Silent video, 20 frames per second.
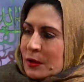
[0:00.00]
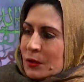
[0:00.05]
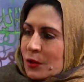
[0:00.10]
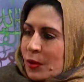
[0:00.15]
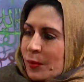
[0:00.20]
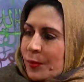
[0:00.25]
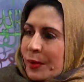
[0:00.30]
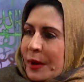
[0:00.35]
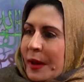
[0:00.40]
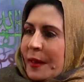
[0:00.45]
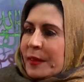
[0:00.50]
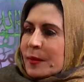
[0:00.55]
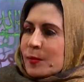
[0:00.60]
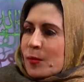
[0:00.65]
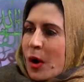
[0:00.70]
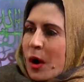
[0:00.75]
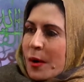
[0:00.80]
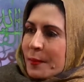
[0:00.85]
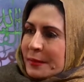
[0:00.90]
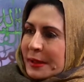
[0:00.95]
your brother
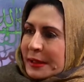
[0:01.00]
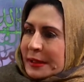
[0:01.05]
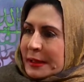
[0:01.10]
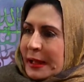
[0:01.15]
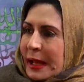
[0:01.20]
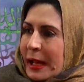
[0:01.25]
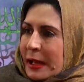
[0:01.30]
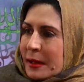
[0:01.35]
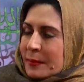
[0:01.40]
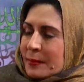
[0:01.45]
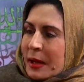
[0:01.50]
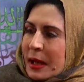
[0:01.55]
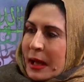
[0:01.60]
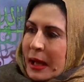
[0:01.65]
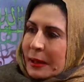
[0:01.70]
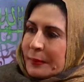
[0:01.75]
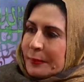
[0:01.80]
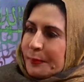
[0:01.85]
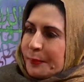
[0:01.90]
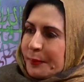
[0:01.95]
Muhammad came
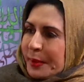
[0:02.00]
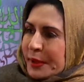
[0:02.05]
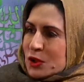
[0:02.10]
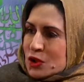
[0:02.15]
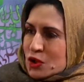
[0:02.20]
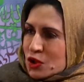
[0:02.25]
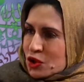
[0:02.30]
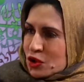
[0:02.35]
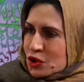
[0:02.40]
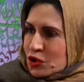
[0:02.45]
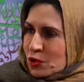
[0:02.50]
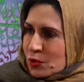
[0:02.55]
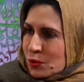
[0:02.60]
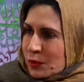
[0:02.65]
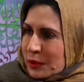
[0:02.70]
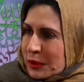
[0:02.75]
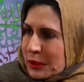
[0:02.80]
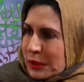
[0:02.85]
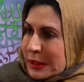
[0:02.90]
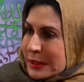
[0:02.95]
and pinched you?
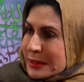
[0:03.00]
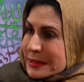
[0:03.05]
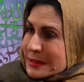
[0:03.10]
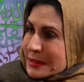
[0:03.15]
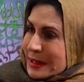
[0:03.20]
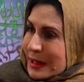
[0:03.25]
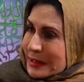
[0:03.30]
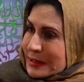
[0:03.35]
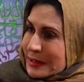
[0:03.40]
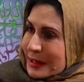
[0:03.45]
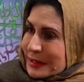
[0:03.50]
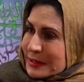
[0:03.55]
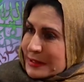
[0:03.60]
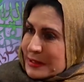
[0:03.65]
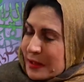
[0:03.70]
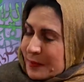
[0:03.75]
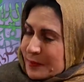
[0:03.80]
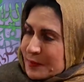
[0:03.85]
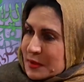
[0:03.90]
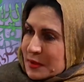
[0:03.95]
Is that
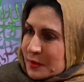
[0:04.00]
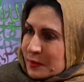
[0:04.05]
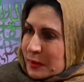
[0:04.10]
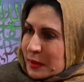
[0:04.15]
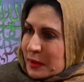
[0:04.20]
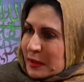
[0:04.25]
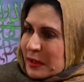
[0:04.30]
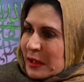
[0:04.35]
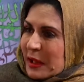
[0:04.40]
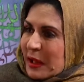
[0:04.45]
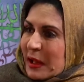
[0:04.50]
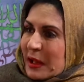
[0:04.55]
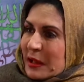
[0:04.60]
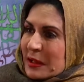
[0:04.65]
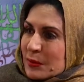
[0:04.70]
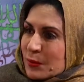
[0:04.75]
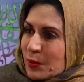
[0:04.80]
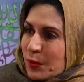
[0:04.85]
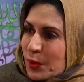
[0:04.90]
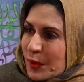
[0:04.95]
acceptable?
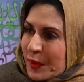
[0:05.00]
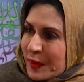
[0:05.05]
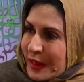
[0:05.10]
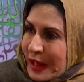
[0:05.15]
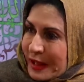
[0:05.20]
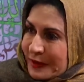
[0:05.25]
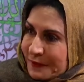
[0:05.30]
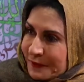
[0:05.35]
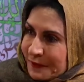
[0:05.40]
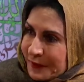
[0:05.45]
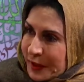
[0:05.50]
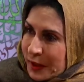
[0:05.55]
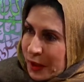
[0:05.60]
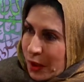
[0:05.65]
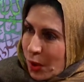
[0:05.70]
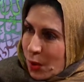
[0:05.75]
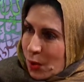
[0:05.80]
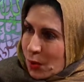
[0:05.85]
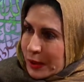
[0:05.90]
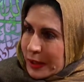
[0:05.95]
Would that feel
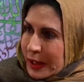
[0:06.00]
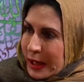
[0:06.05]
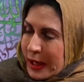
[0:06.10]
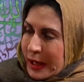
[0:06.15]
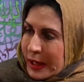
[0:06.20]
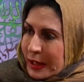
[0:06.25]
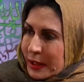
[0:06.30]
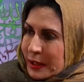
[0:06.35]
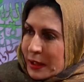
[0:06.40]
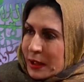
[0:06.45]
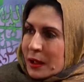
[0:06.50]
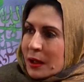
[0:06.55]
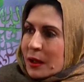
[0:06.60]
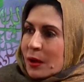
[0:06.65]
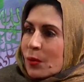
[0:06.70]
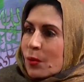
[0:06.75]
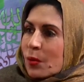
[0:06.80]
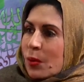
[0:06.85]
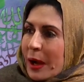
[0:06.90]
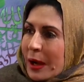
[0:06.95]
okay? Mm.
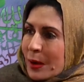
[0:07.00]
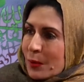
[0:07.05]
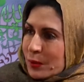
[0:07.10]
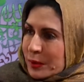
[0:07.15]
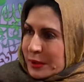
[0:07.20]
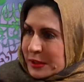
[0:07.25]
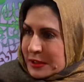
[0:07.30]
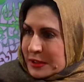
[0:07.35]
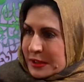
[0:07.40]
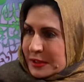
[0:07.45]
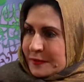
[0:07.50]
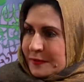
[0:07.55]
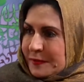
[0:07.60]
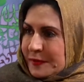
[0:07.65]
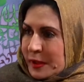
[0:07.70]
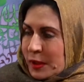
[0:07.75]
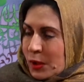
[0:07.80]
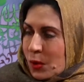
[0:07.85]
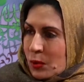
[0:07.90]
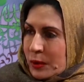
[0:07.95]
Why wouldn't it
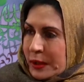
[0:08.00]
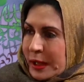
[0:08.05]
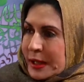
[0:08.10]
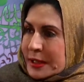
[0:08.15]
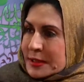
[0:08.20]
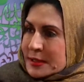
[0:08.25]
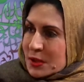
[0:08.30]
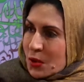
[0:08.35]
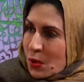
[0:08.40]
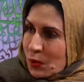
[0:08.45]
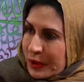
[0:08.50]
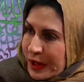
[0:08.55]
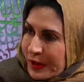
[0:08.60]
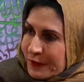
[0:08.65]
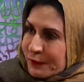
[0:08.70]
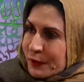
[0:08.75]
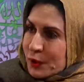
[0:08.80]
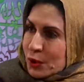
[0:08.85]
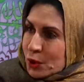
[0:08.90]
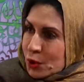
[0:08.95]
feel okay? Is it okay
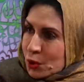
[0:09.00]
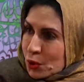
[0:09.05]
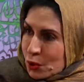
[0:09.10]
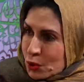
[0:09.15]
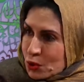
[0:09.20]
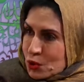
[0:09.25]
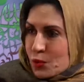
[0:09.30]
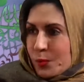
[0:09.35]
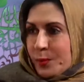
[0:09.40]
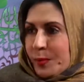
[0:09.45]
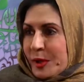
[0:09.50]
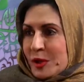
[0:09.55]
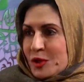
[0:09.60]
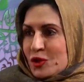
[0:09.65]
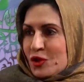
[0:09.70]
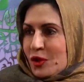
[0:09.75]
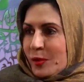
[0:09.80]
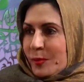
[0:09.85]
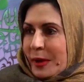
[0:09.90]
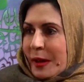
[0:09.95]
for you to pinch
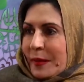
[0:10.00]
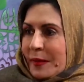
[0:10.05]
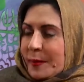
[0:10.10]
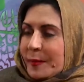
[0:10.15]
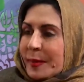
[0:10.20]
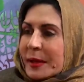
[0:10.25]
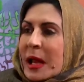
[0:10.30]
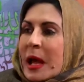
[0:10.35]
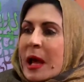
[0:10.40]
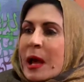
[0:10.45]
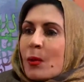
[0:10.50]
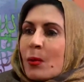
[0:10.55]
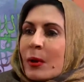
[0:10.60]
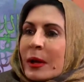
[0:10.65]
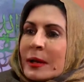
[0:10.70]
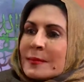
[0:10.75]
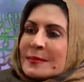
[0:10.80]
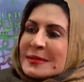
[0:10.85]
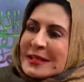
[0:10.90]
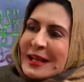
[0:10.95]
your brother? But what
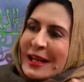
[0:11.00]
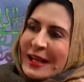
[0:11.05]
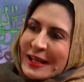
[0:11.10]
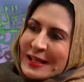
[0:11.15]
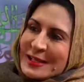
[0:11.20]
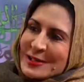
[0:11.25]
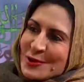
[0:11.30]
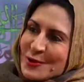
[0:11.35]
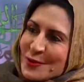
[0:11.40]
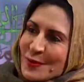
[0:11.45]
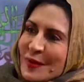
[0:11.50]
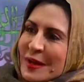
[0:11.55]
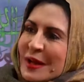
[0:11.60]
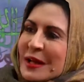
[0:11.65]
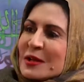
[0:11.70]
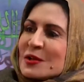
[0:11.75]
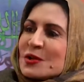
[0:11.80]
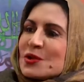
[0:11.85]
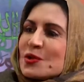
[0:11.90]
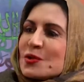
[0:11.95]
I'm saying is to
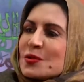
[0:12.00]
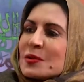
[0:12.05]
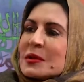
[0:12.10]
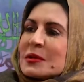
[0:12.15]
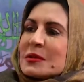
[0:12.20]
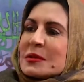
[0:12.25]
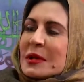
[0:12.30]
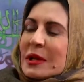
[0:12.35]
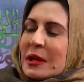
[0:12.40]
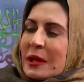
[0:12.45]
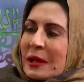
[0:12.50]
make to, uh,